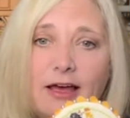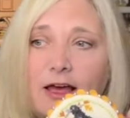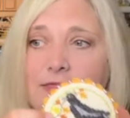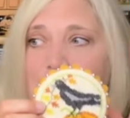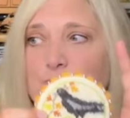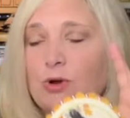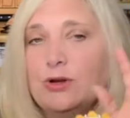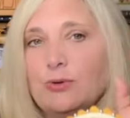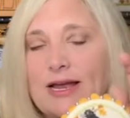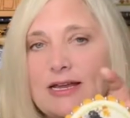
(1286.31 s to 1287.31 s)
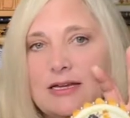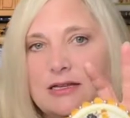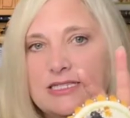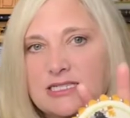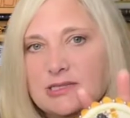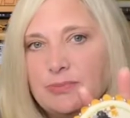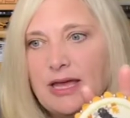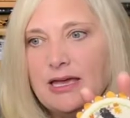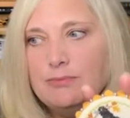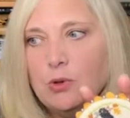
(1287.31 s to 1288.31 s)
These work great in a
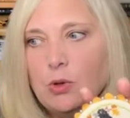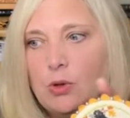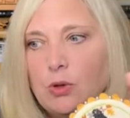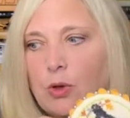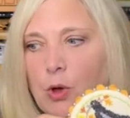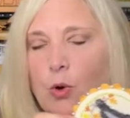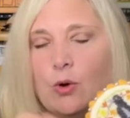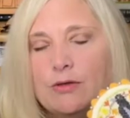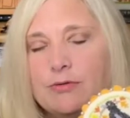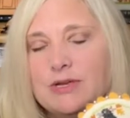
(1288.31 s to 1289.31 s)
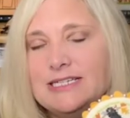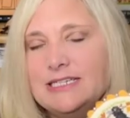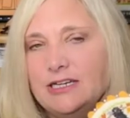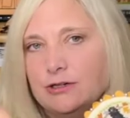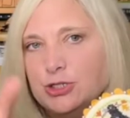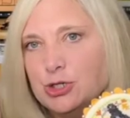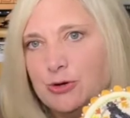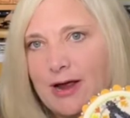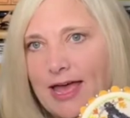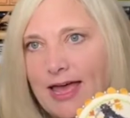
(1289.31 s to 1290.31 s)
display bowl or a three-tiered
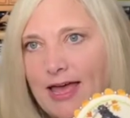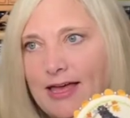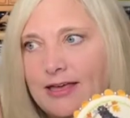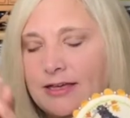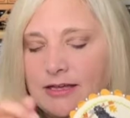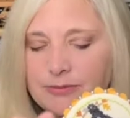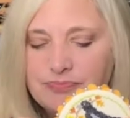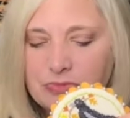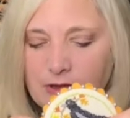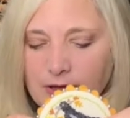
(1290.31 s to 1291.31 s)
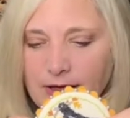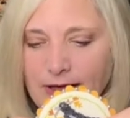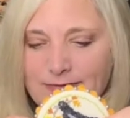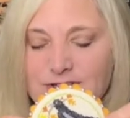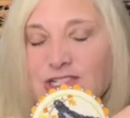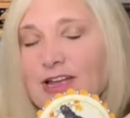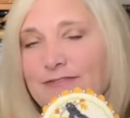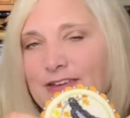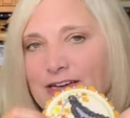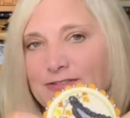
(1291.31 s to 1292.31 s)
tray. I've just, I
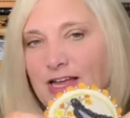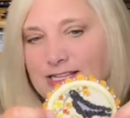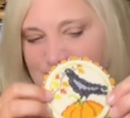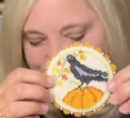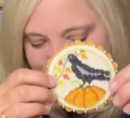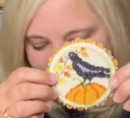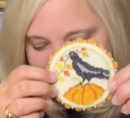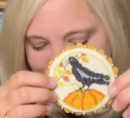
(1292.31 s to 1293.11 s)
found lots of fun